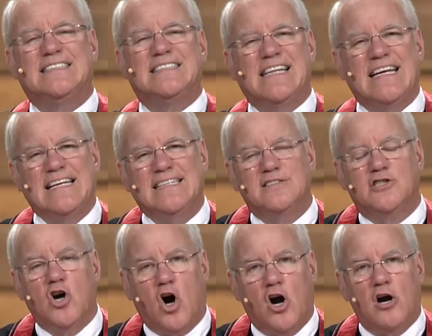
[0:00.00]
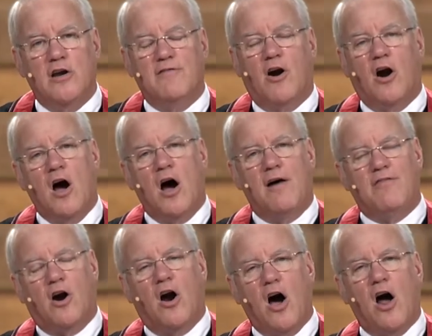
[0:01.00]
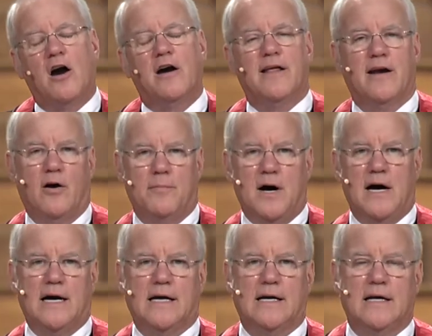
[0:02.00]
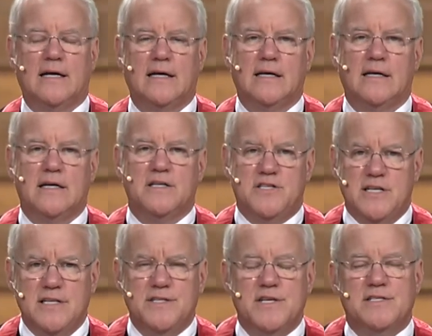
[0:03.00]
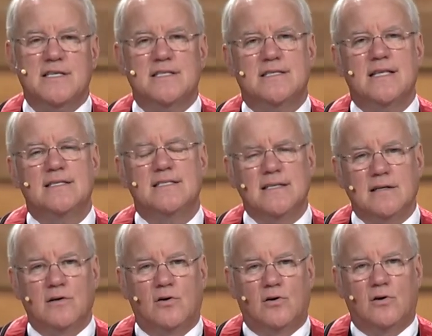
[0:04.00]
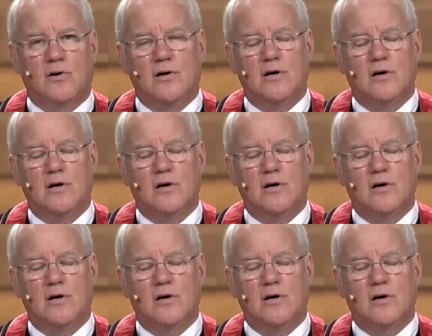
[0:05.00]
stands guard of our, of our heart and our mind. Jesus is the sentinel.